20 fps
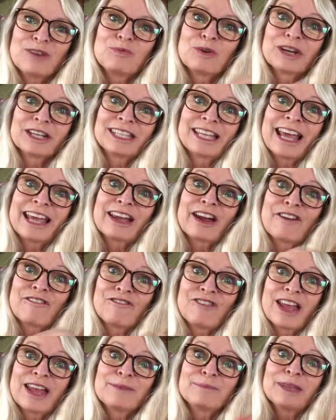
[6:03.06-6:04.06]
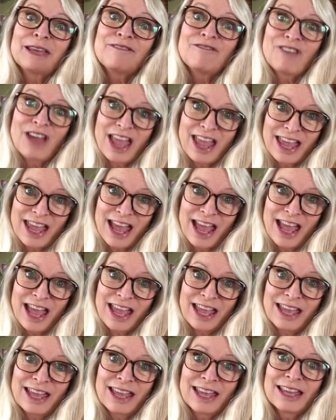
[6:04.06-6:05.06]
to take our family vacay,
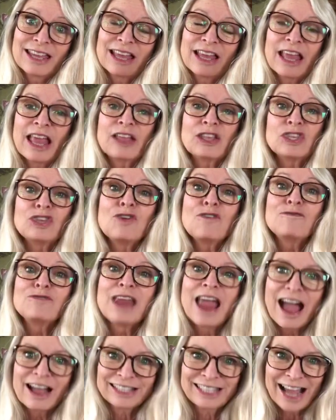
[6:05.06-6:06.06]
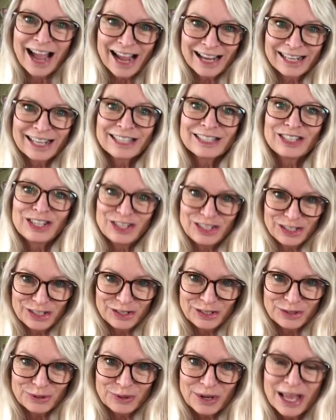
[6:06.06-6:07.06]
you've now tied it to you.
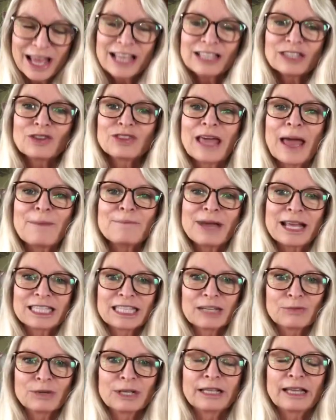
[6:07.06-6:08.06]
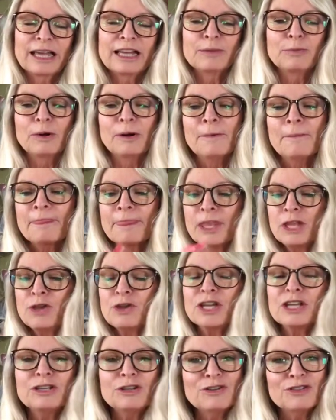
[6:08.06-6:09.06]
So that makes it relatable. You can
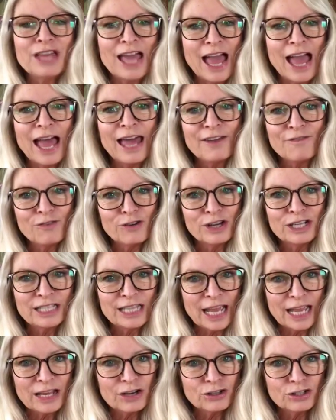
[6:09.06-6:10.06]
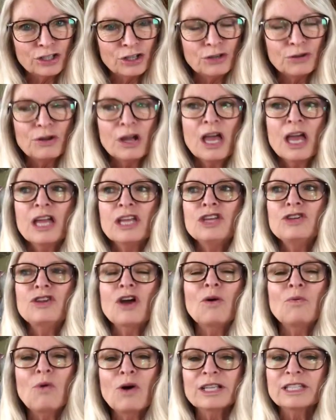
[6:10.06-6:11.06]
do that for a day or two. You don't
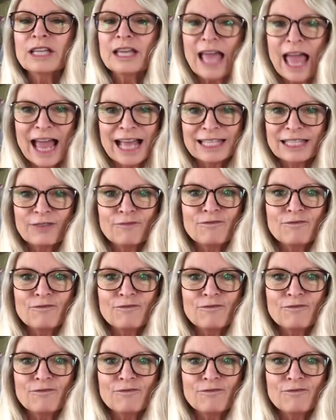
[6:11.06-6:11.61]
want to ask,